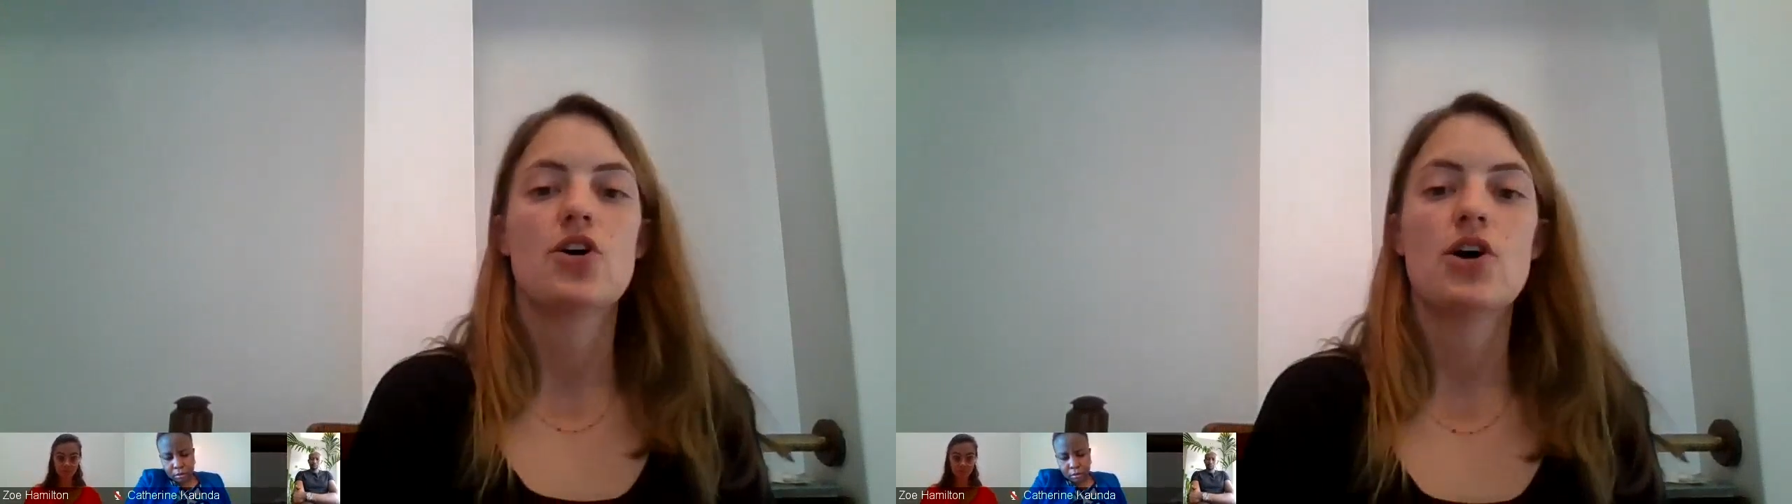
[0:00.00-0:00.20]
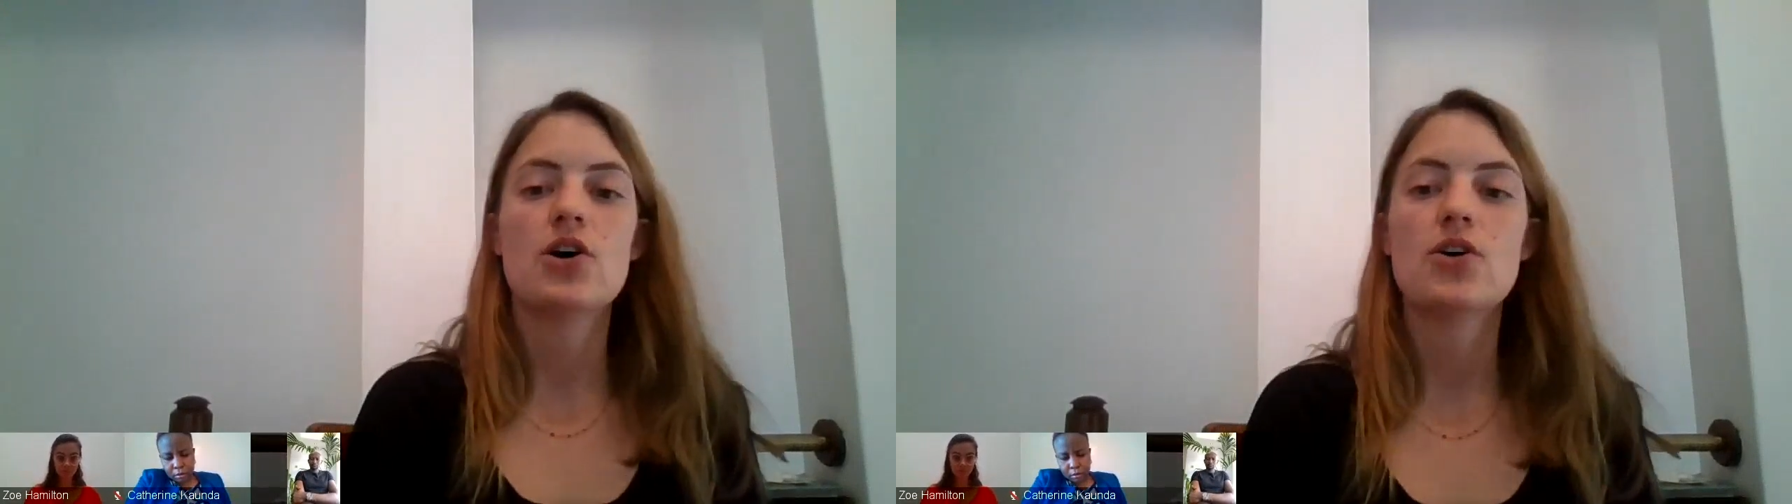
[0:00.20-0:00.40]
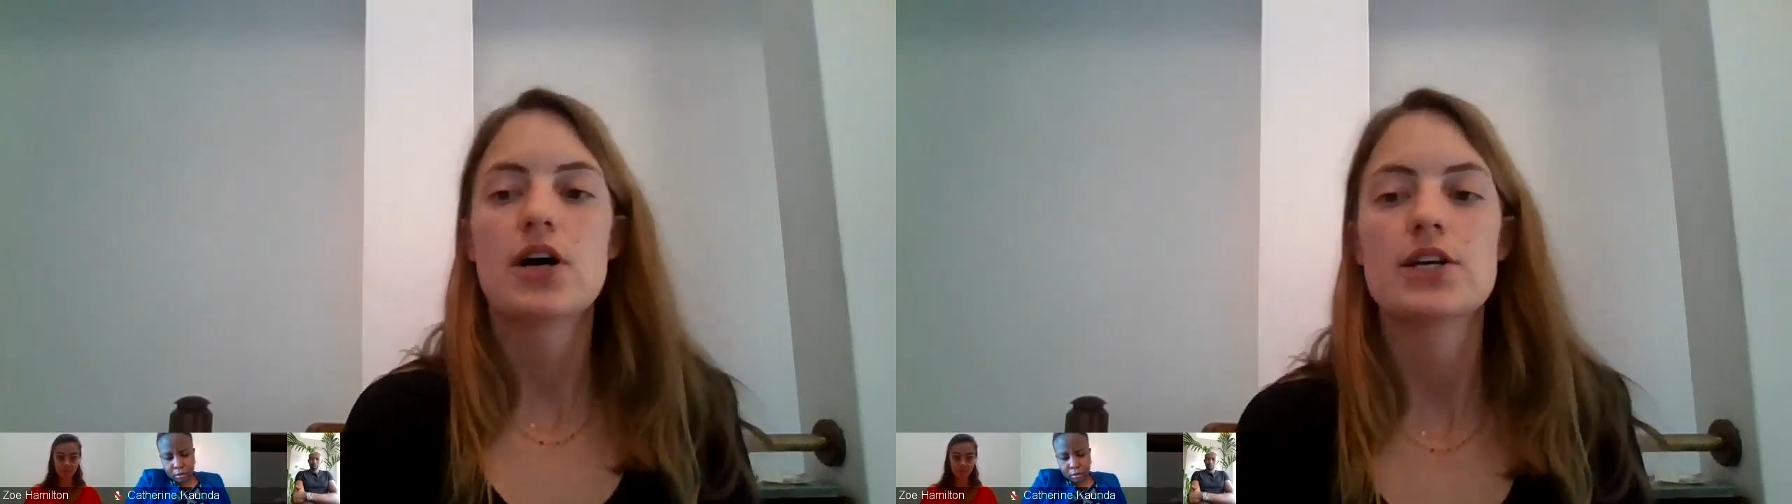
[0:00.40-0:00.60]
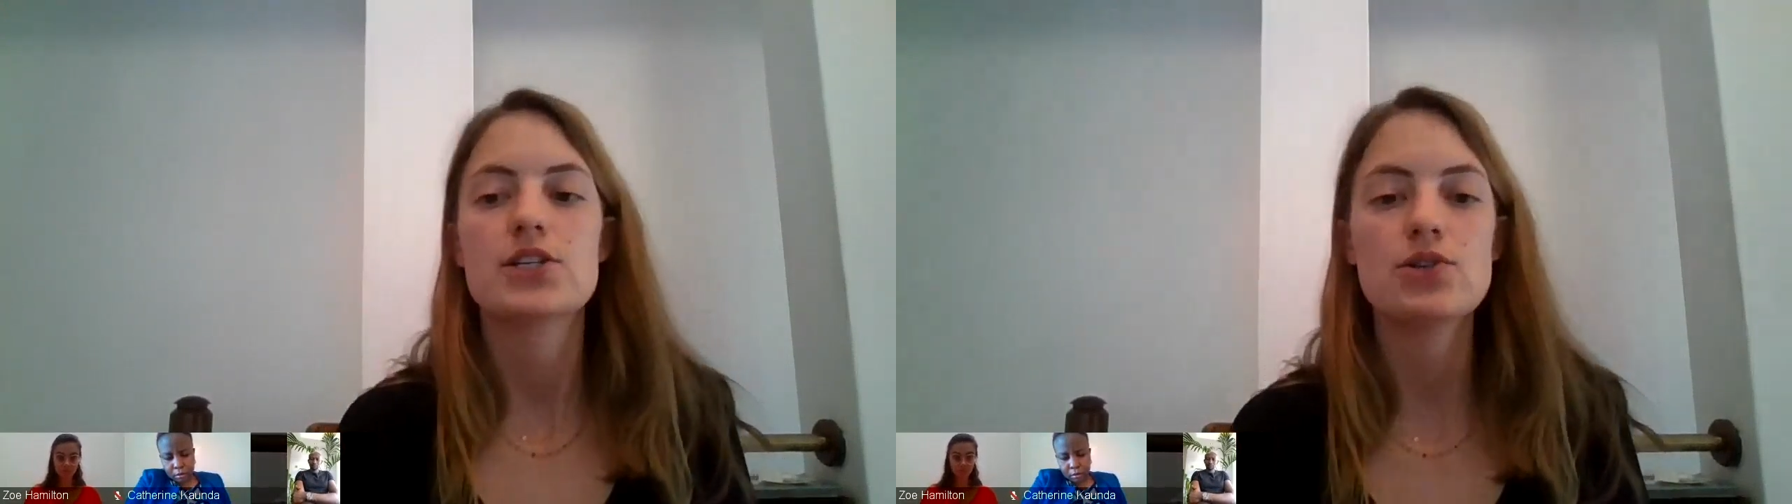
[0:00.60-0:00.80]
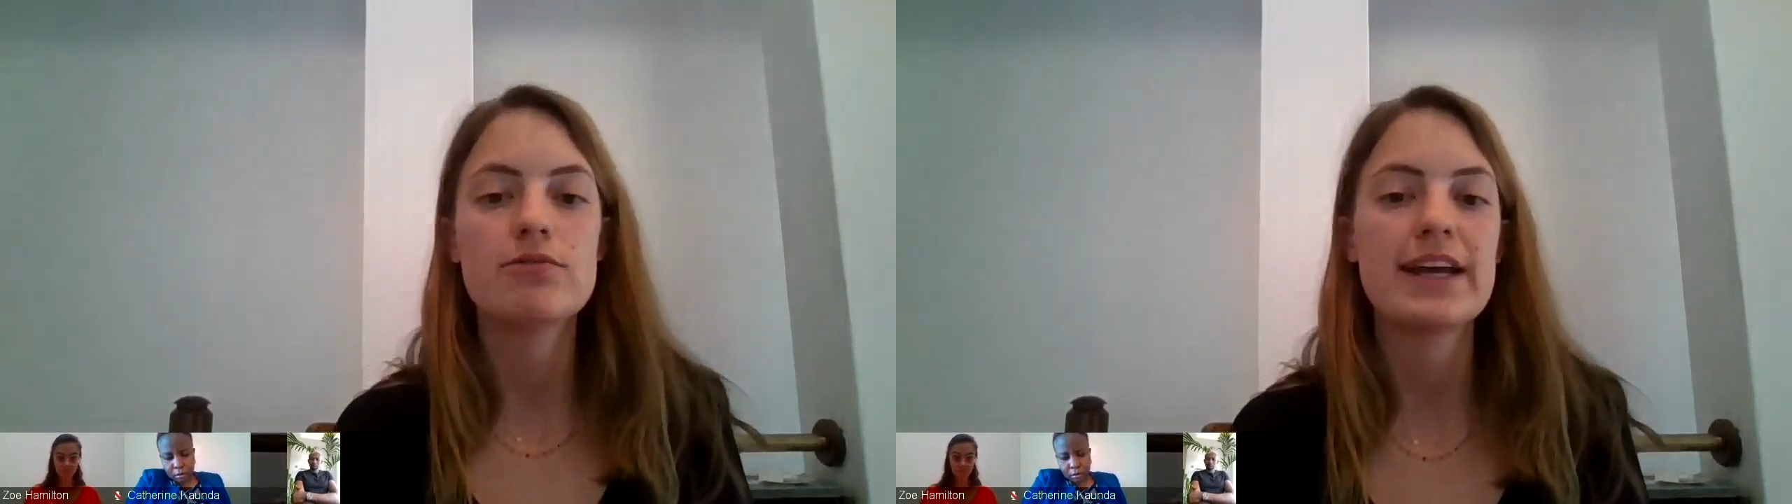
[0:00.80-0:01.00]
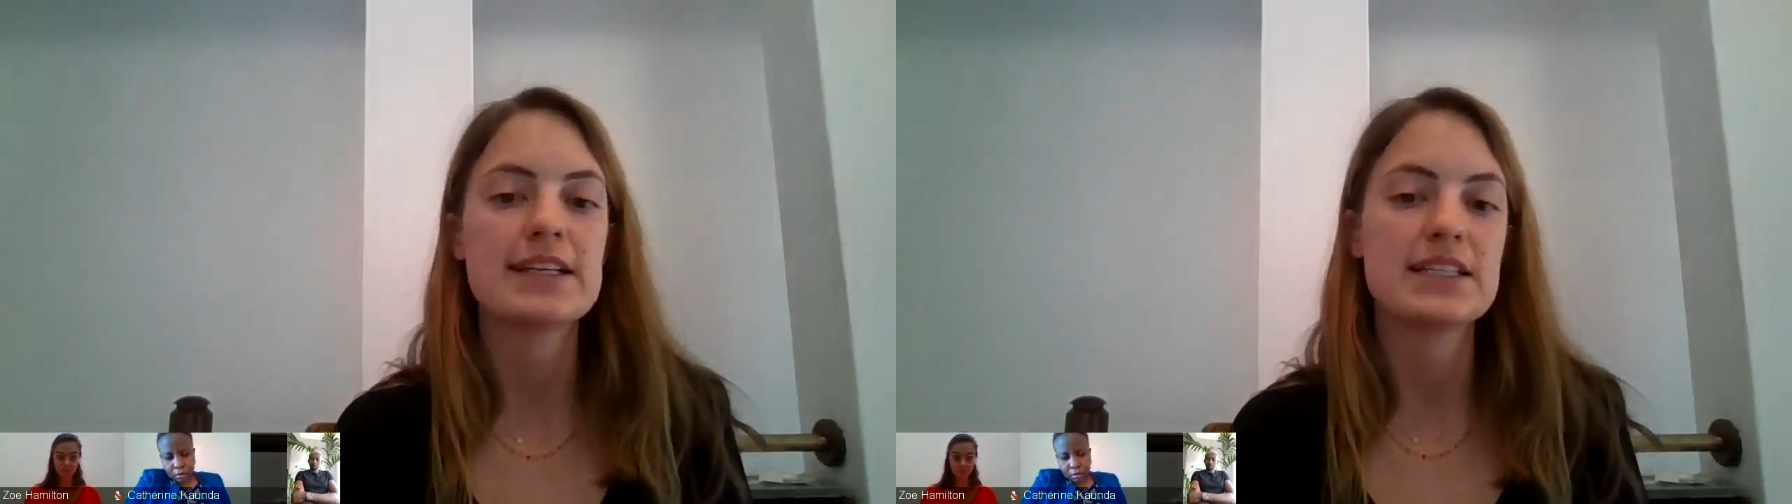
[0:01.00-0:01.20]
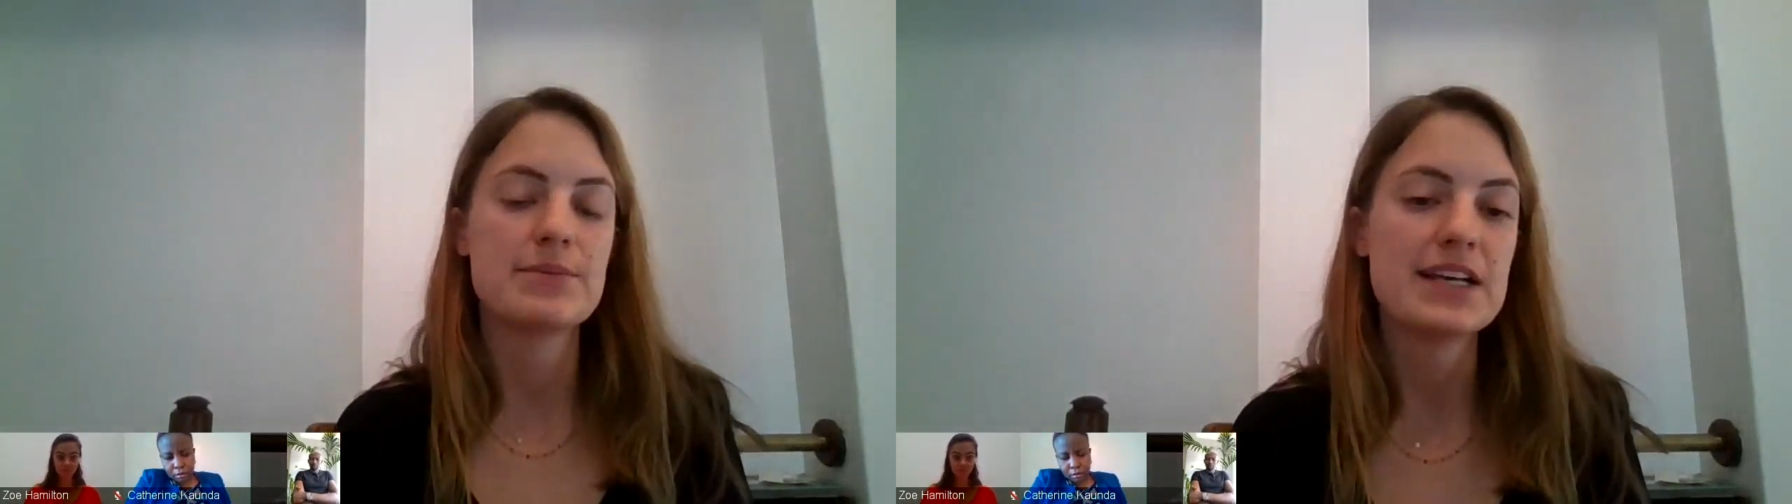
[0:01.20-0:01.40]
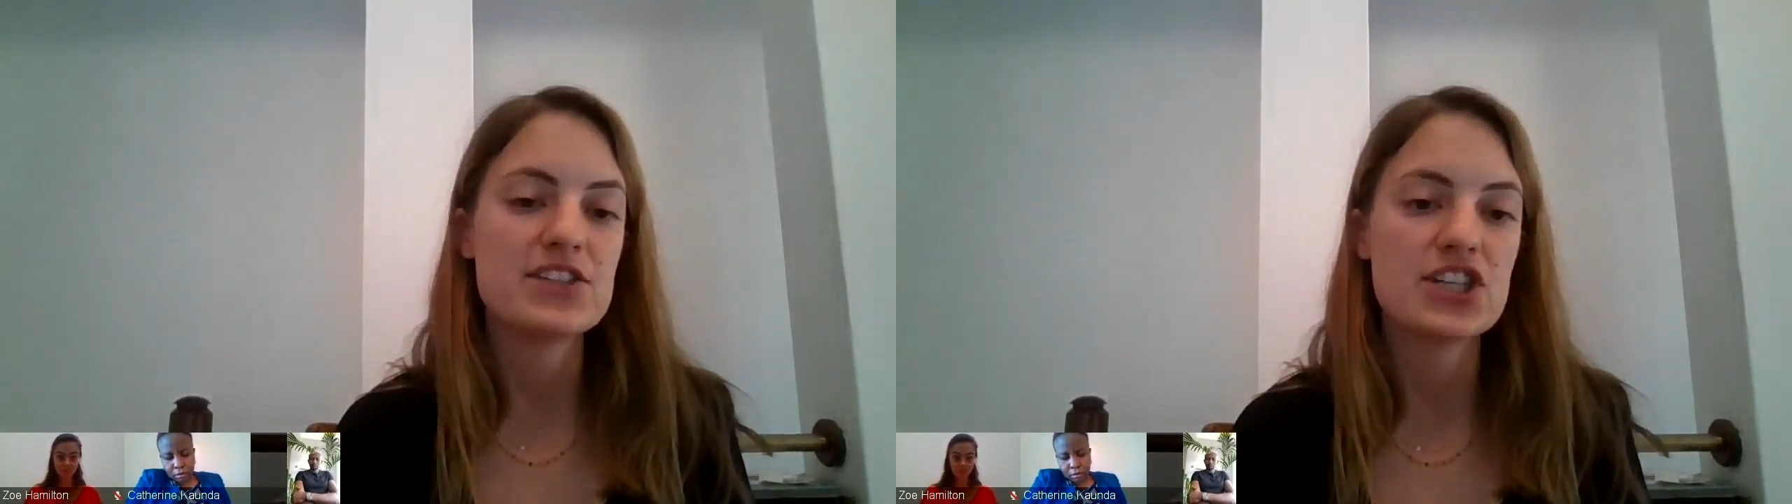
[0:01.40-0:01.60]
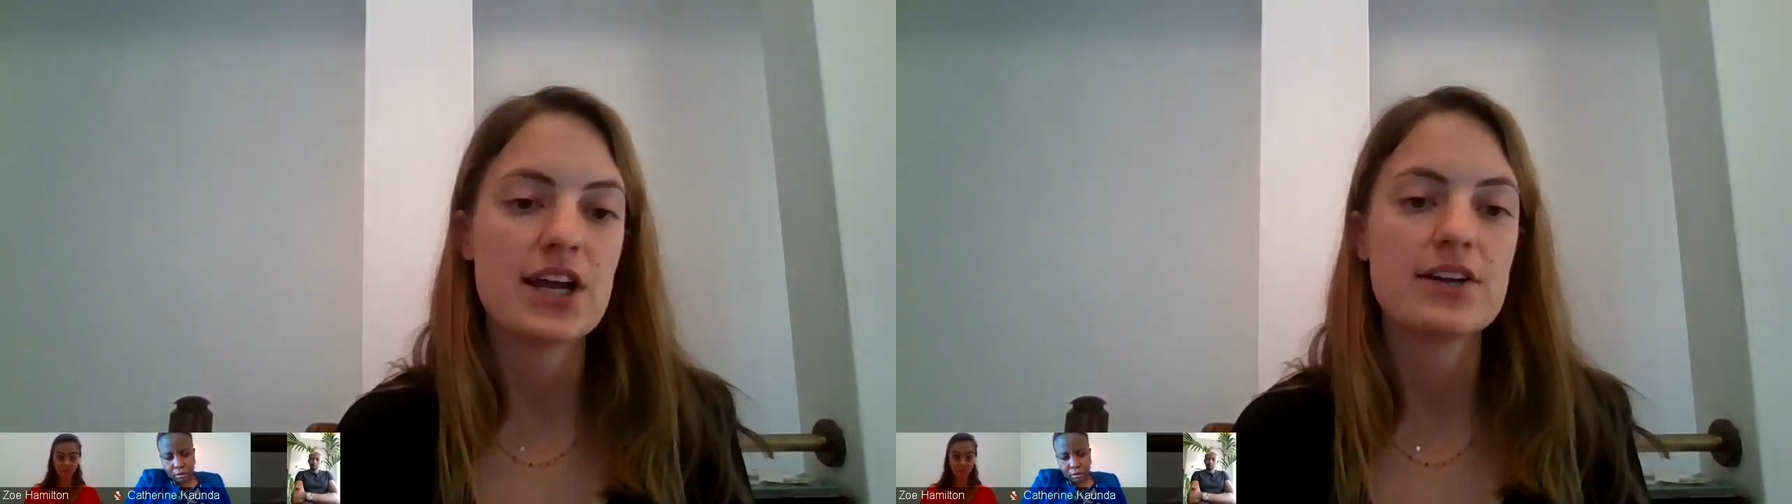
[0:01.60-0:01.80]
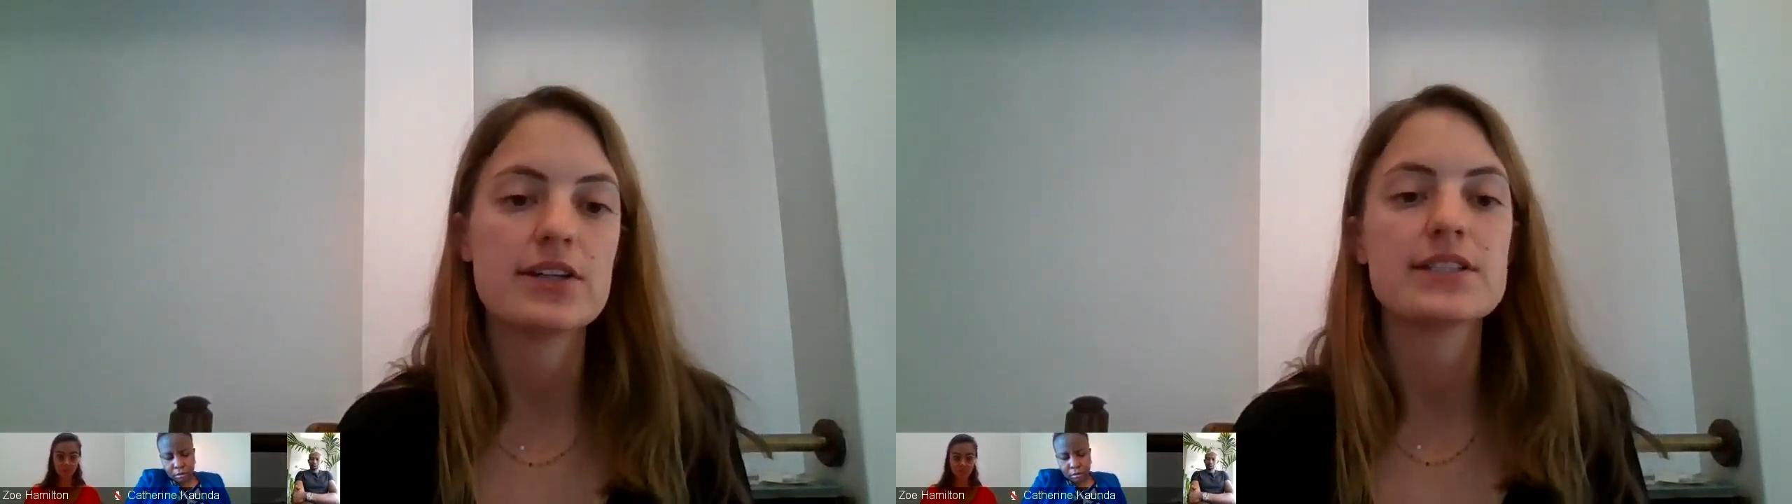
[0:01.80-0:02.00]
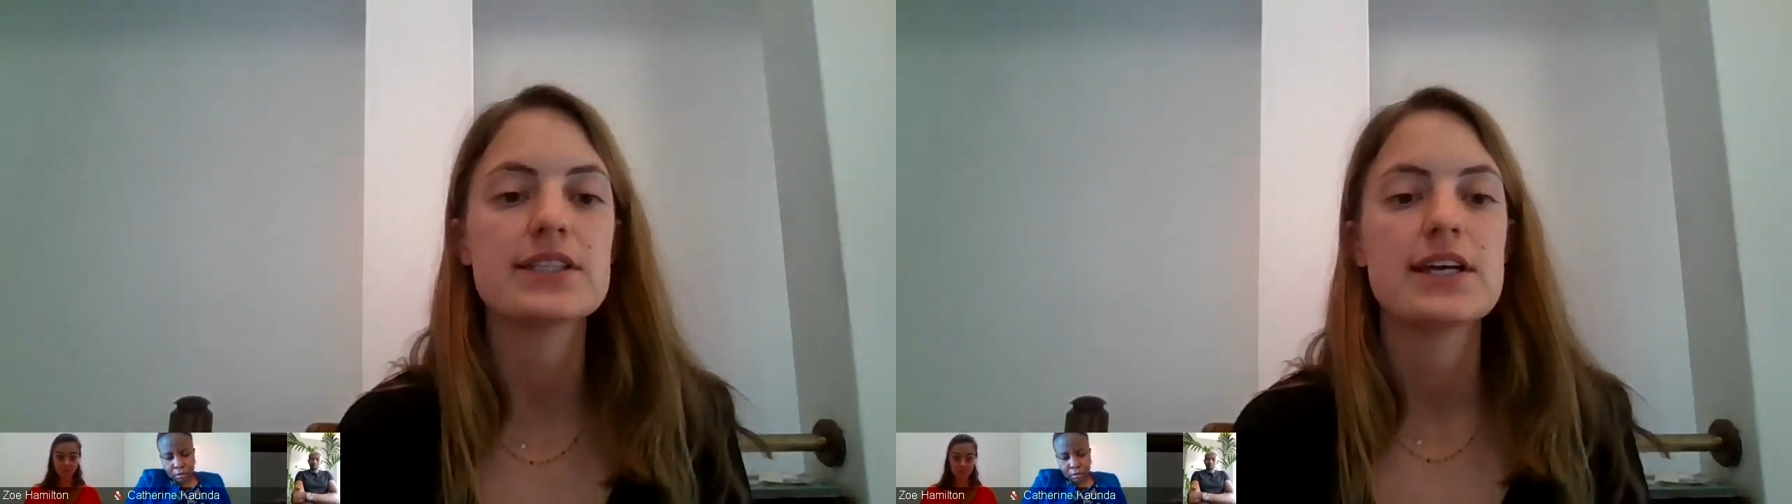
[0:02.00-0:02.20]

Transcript: or two-way SMS channels.